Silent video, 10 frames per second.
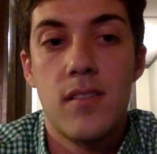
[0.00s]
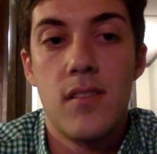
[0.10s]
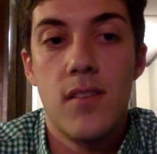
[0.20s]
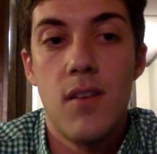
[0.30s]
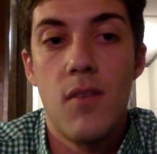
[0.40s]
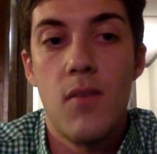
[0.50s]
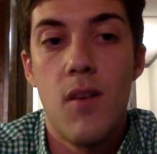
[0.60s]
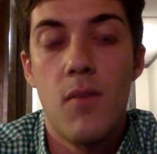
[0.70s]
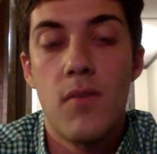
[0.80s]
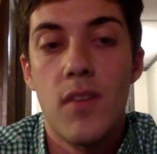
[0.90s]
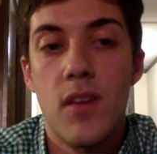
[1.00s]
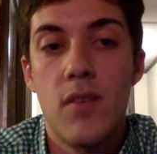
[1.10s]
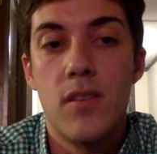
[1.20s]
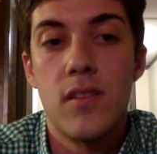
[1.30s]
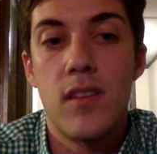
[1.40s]
to go along with the
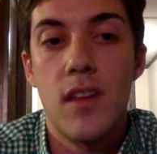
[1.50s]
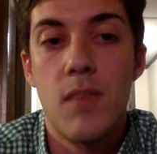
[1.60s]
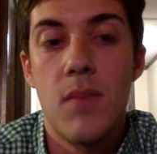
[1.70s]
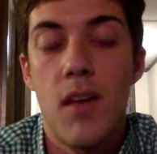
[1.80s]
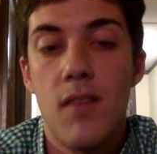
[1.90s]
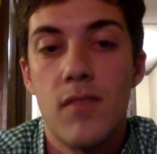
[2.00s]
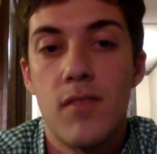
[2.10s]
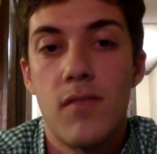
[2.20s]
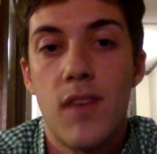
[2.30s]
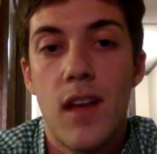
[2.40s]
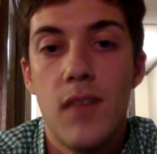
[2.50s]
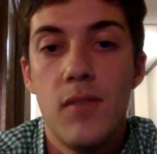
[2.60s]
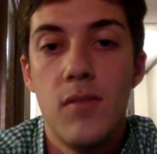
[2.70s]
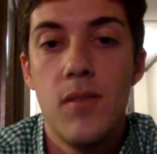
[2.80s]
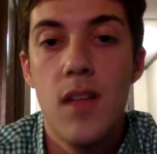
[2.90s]
unit's theme of survival.